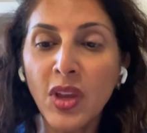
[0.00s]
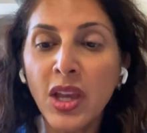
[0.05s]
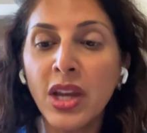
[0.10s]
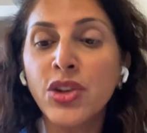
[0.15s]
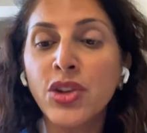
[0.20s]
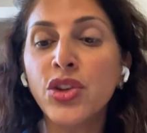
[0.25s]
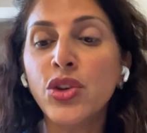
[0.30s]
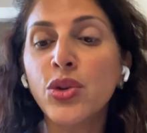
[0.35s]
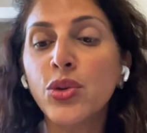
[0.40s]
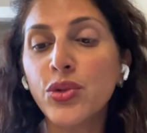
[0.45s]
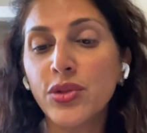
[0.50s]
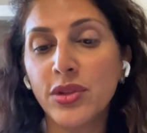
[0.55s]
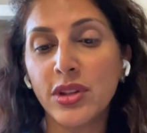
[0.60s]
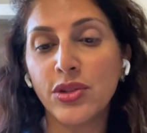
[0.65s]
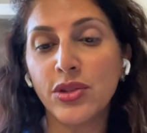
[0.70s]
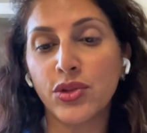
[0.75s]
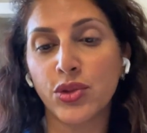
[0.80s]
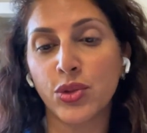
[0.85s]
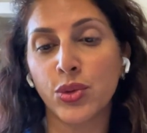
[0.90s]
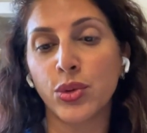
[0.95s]
and use
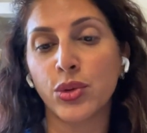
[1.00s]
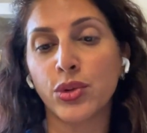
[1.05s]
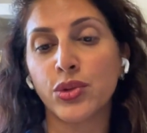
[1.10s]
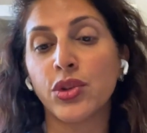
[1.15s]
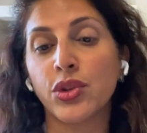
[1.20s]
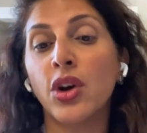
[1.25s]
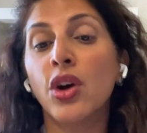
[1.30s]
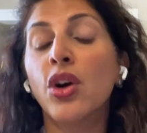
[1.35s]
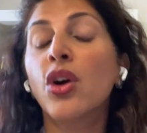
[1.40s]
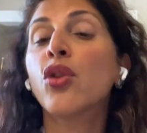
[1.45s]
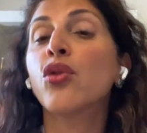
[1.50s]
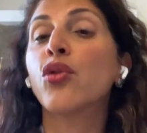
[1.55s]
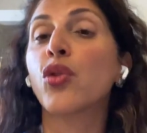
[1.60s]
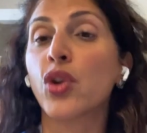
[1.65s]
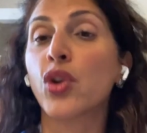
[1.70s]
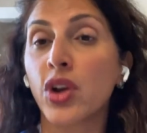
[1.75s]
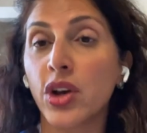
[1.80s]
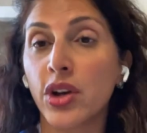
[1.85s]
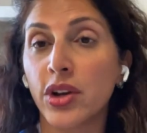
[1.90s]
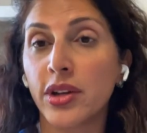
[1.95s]
these tools
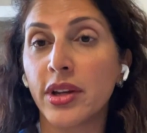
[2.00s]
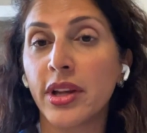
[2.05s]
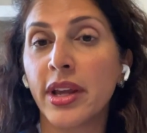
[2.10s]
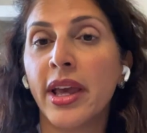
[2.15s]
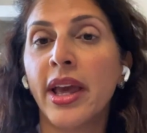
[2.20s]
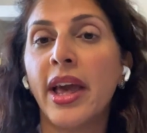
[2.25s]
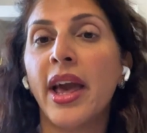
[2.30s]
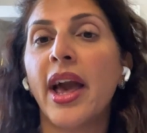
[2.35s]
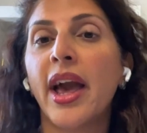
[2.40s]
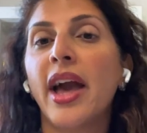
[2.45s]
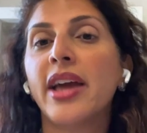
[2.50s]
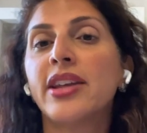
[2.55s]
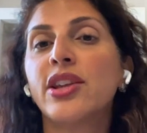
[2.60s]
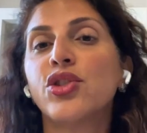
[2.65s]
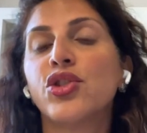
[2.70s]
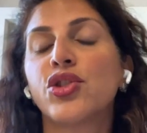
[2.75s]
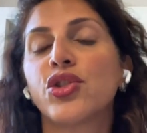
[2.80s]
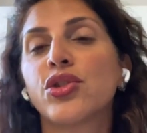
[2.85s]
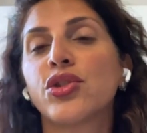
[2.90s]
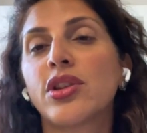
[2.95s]
for good and
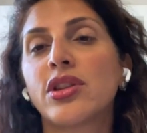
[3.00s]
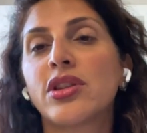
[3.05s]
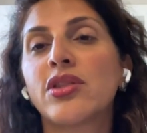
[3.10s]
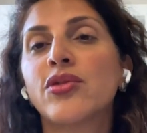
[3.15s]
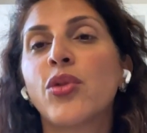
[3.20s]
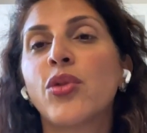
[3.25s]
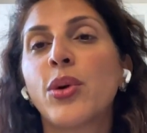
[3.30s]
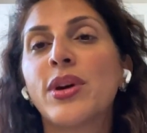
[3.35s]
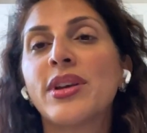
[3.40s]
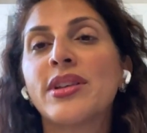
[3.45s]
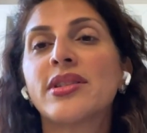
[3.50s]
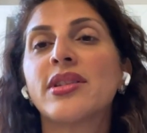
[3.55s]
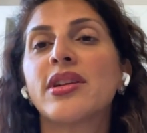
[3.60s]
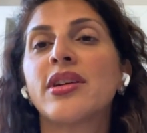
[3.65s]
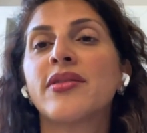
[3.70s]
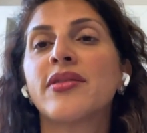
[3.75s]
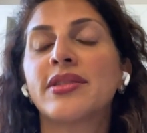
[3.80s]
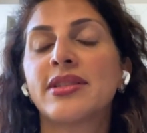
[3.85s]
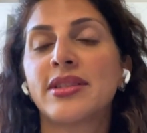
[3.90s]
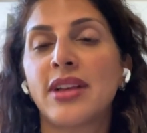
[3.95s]
ensure that the voice
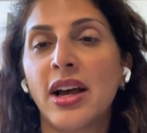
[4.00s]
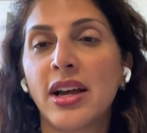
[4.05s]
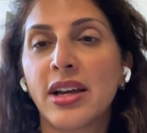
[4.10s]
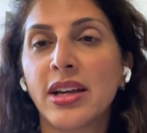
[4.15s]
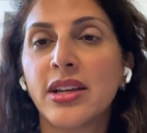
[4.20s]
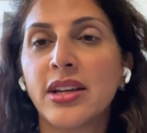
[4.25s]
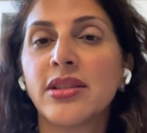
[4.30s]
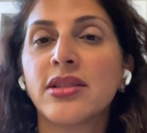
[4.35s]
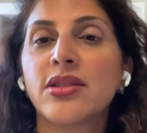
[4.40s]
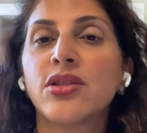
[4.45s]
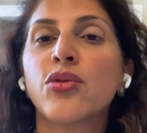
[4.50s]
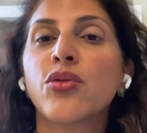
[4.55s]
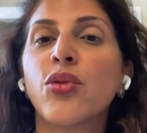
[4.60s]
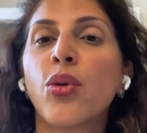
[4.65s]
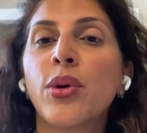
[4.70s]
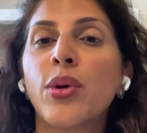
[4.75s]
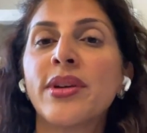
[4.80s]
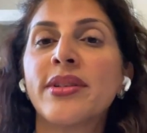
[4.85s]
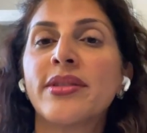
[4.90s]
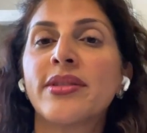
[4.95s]
of science, the
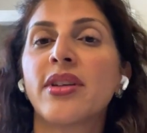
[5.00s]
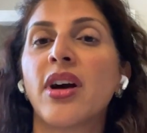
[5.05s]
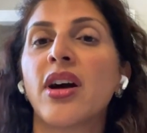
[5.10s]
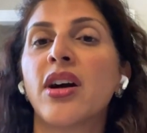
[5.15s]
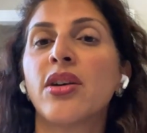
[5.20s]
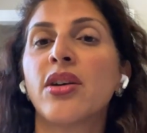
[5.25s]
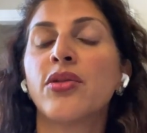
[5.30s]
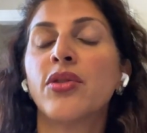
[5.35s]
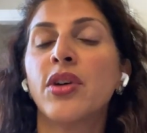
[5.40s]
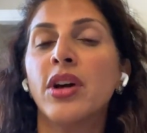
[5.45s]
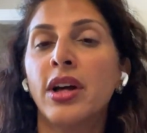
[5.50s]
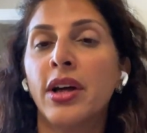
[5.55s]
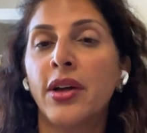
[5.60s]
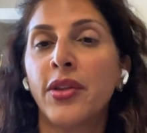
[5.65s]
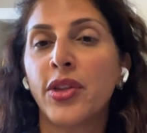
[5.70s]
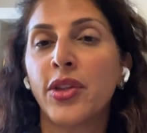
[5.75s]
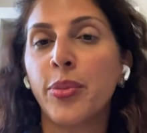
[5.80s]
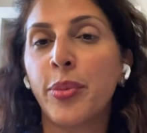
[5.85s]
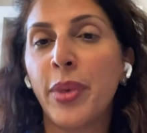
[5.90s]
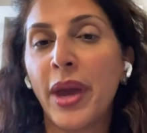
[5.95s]
voice of
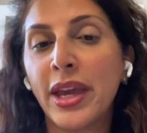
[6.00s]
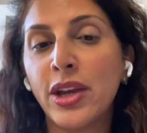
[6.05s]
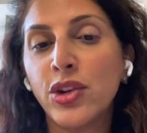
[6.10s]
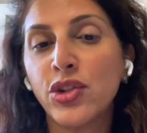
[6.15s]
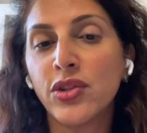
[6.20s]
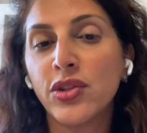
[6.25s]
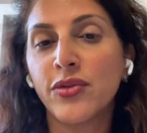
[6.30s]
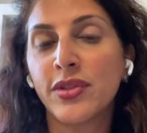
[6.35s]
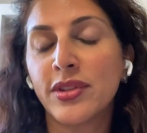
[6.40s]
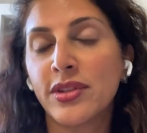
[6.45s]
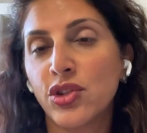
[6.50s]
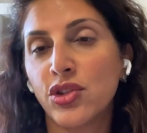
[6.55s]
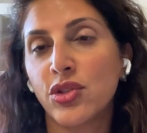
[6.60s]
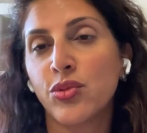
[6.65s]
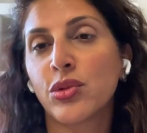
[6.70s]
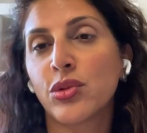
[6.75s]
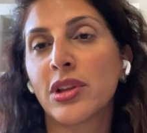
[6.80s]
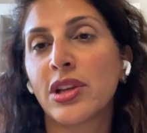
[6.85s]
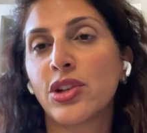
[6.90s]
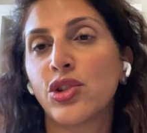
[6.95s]
the
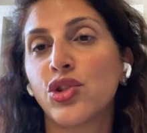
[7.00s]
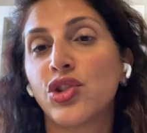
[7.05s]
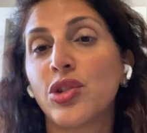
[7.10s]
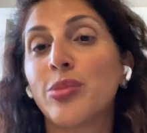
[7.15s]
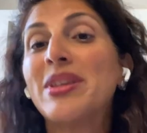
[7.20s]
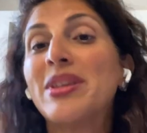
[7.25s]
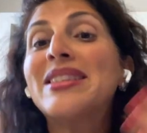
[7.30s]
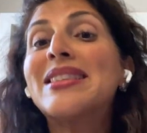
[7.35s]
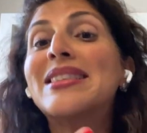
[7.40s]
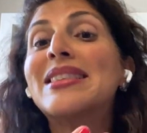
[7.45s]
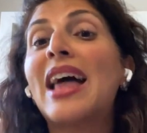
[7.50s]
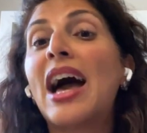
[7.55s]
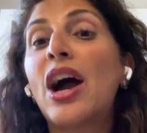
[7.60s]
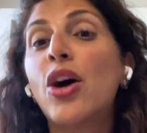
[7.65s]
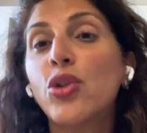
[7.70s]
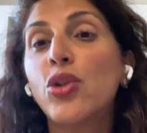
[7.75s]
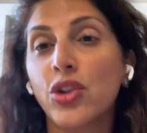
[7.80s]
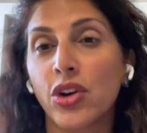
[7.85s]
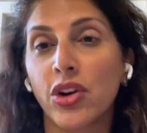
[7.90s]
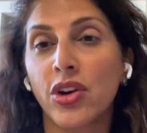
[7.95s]
patient-physician relationship is
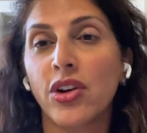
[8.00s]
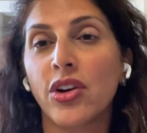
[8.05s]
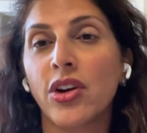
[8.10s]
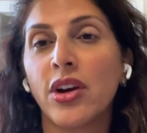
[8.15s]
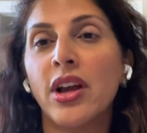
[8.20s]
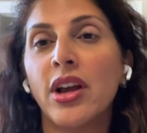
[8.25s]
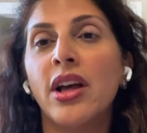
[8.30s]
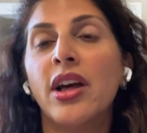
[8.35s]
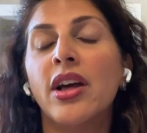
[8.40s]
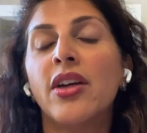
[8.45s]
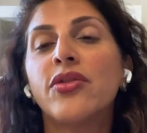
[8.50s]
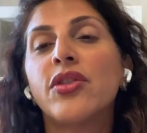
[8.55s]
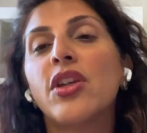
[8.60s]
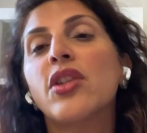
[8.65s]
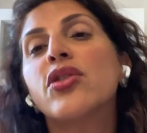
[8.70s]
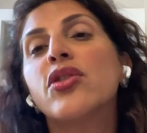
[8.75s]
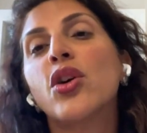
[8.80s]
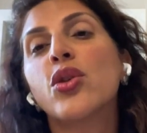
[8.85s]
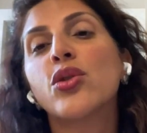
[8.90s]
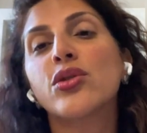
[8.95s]
louder
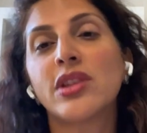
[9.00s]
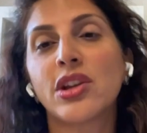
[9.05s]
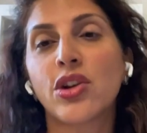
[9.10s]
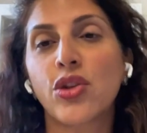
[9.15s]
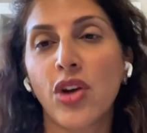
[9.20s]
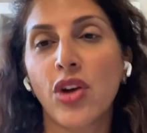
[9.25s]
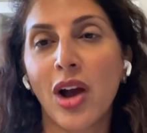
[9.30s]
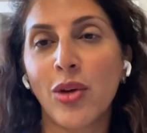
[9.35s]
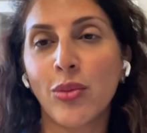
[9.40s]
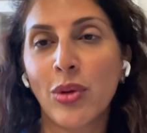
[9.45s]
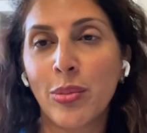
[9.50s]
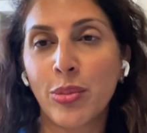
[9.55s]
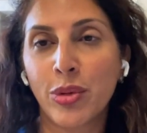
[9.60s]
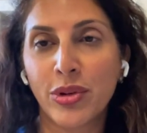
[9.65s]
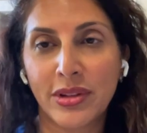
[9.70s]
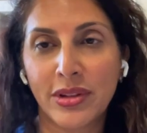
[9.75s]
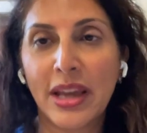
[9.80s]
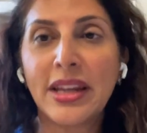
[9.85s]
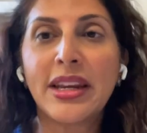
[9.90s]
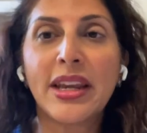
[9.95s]
than those that are not
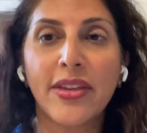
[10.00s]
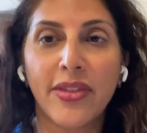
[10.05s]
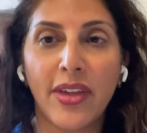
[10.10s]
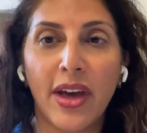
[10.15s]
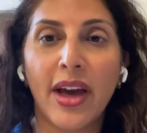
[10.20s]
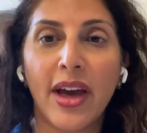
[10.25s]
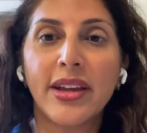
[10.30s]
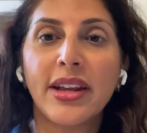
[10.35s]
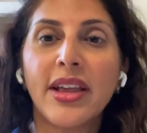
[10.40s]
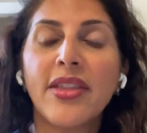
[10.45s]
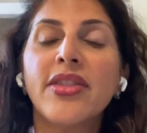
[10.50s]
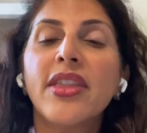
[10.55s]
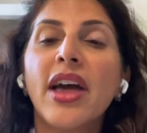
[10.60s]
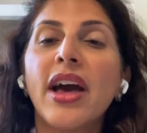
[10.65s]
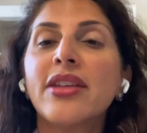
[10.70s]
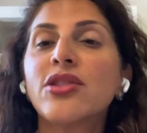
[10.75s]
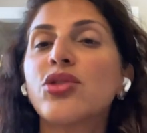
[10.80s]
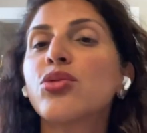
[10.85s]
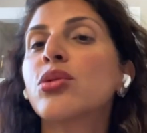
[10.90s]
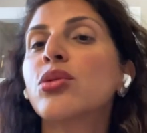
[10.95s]
representing that? And
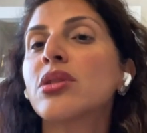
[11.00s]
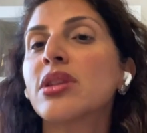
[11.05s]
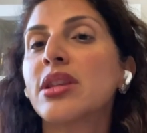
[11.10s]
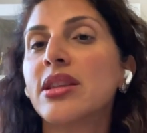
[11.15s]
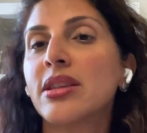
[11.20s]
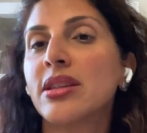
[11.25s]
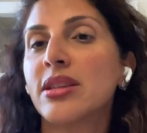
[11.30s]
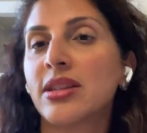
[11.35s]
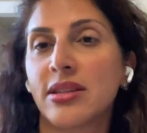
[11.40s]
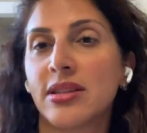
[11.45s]
that's really the